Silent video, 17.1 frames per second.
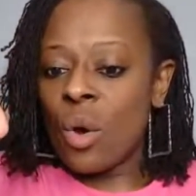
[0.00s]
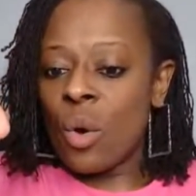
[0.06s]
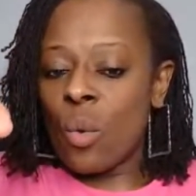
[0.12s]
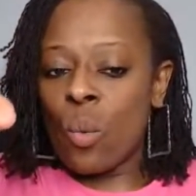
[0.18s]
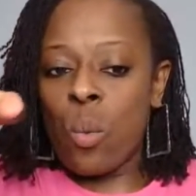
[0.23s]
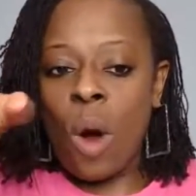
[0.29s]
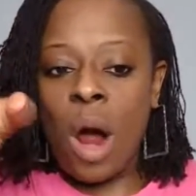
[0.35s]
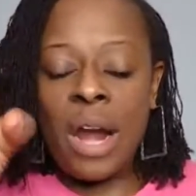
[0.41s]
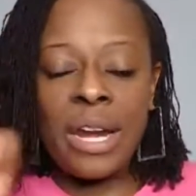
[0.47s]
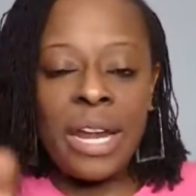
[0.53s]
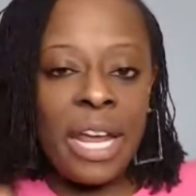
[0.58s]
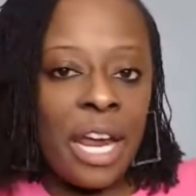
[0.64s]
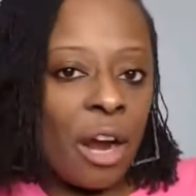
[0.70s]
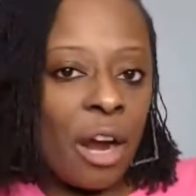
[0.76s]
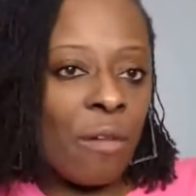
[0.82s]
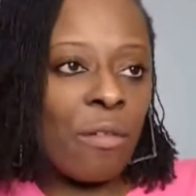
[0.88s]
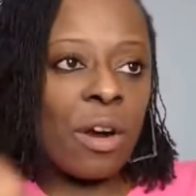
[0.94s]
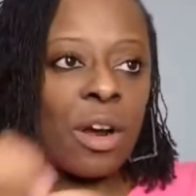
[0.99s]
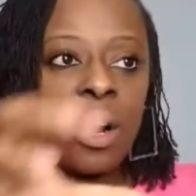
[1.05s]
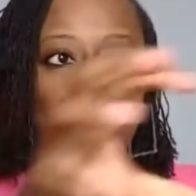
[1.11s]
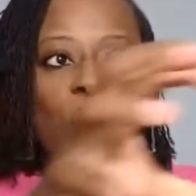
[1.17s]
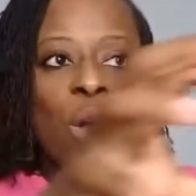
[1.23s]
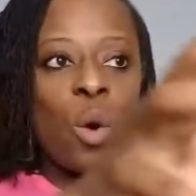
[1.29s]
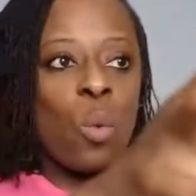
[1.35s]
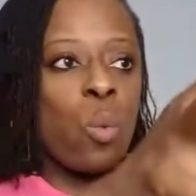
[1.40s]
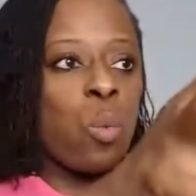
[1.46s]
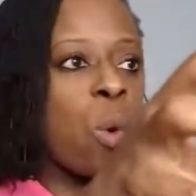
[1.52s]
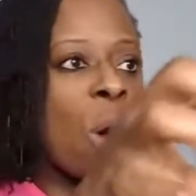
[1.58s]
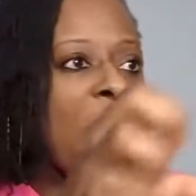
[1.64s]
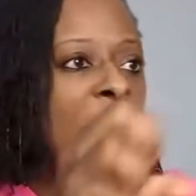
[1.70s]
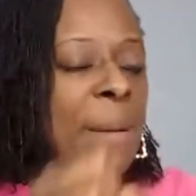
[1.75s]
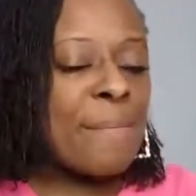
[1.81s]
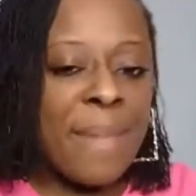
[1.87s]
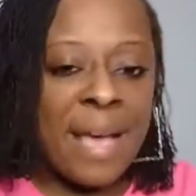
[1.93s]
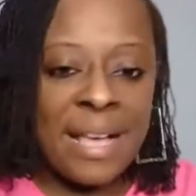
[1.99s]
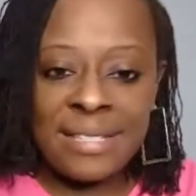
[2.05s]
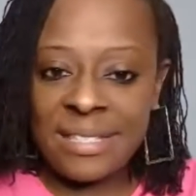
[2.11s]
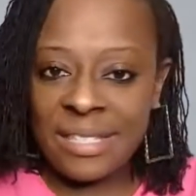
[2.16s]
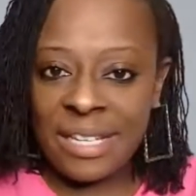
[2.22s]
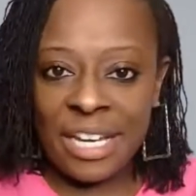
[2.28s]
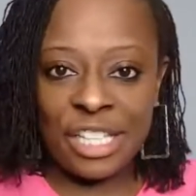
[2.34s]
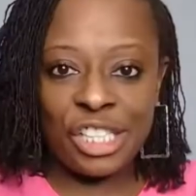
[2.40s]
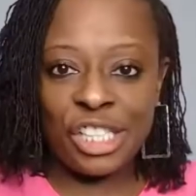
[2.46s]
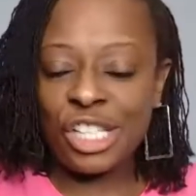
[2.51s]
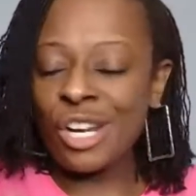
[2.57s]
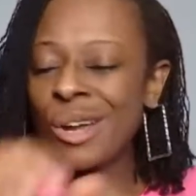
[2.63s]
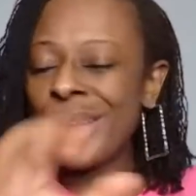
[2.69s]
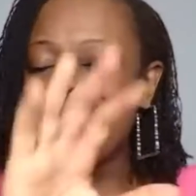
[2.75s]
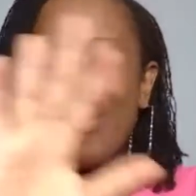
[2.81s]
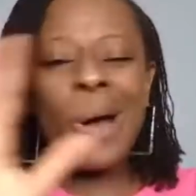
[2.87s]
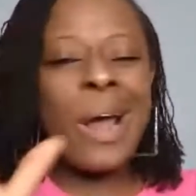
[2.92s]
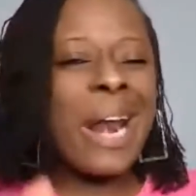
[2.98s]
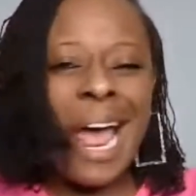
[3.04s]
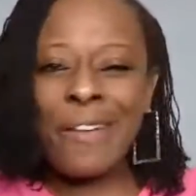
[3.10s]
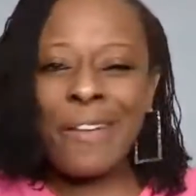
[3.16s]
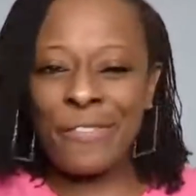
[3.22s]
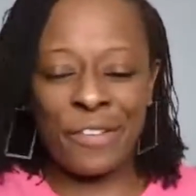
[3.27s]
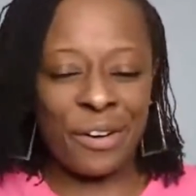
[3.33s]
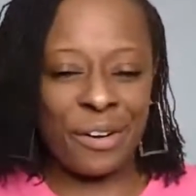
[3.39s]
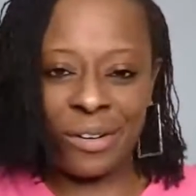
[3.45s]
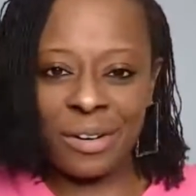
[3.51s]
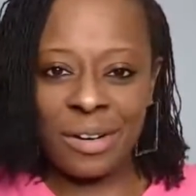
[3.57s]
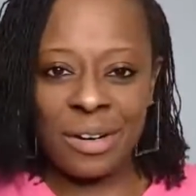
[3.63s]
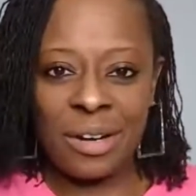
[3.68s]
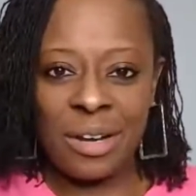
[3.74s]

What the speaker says: one era, one message, whatever,